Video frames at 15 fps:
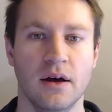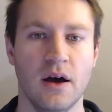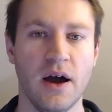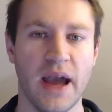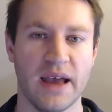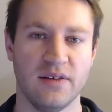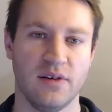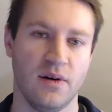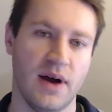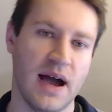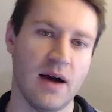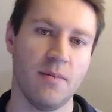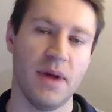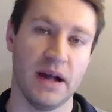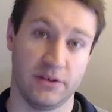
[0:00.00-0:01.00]
Okay, so
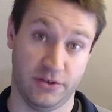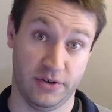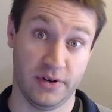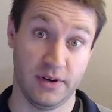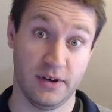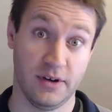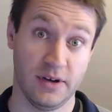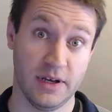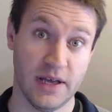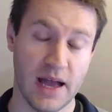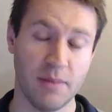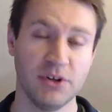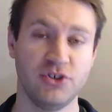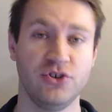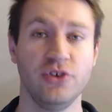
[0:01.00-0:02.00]
how much? How
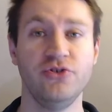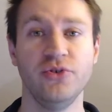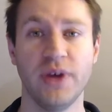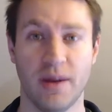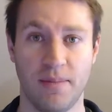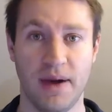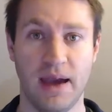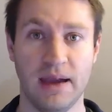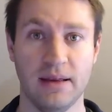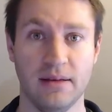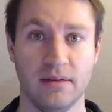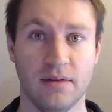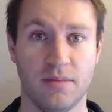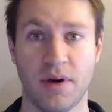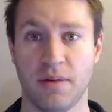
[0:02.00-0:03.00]
much should you get paid?
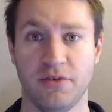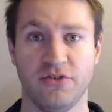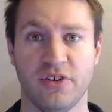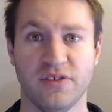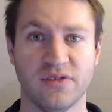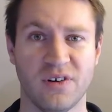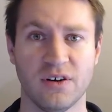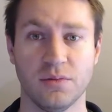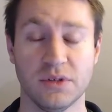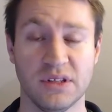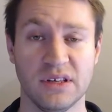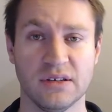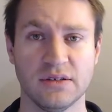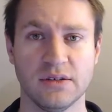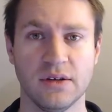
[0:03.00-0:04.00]
I probably should have started with
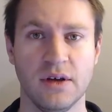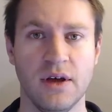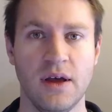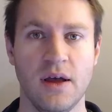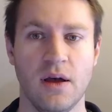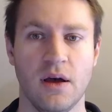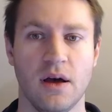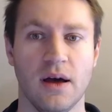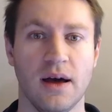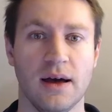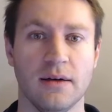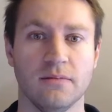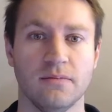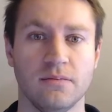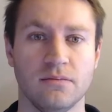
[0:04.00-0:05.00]
this.
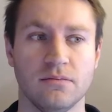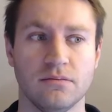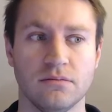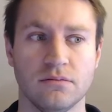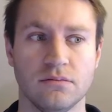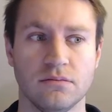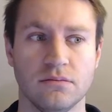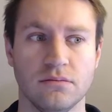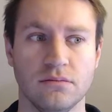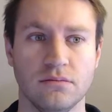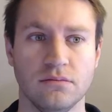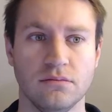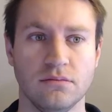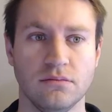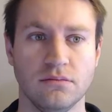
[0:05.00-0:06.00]
Um,
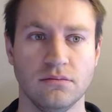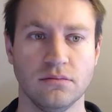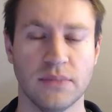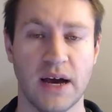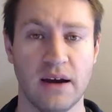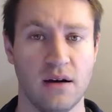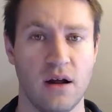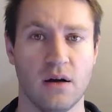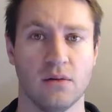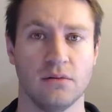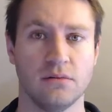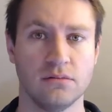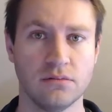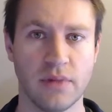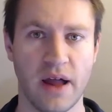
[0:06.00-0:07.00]
I don't know.
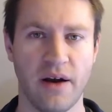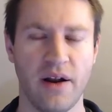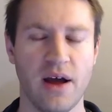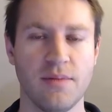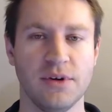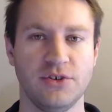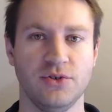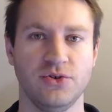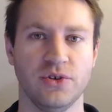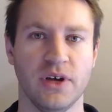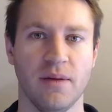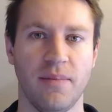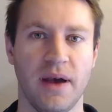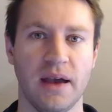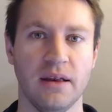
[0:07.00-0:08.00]
I don't know how much you should
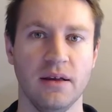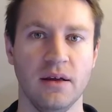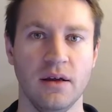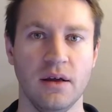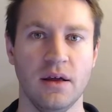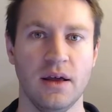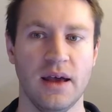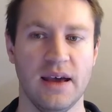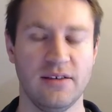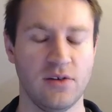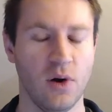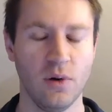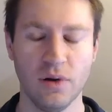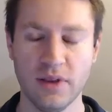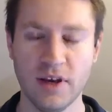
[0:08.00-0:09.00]
get paid. It
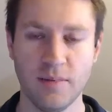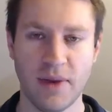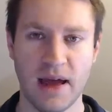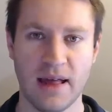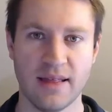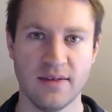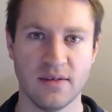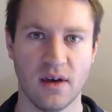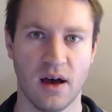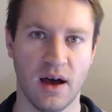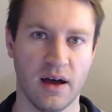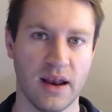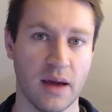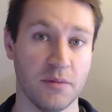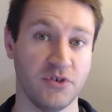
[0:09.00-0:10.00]
totally depends
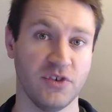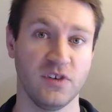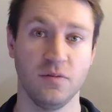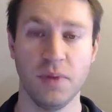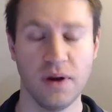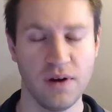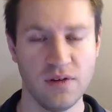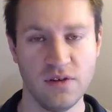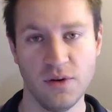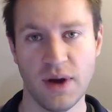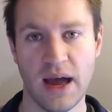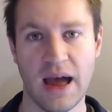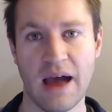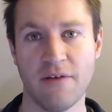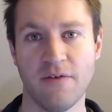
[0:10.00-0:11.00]
on how much experience you
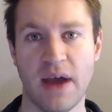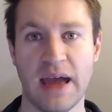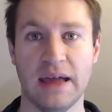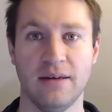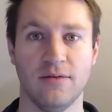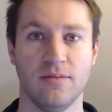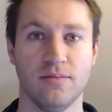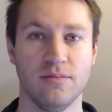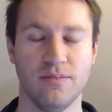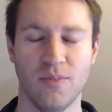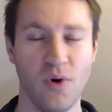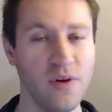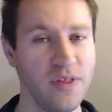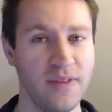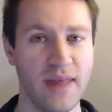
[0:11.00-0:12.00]
have, and
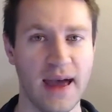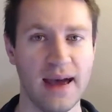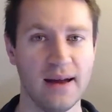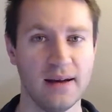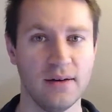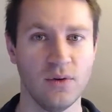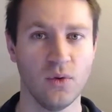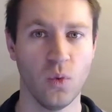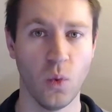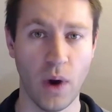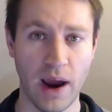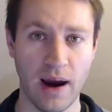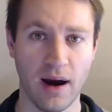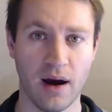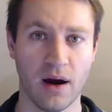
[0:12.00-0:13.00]
more than that,
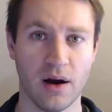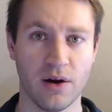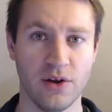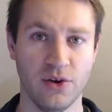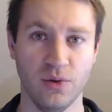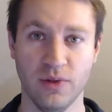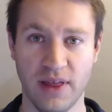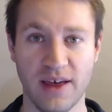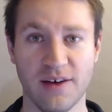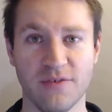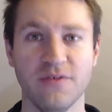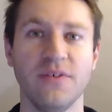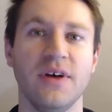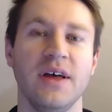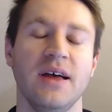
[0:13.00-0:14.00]
where you live.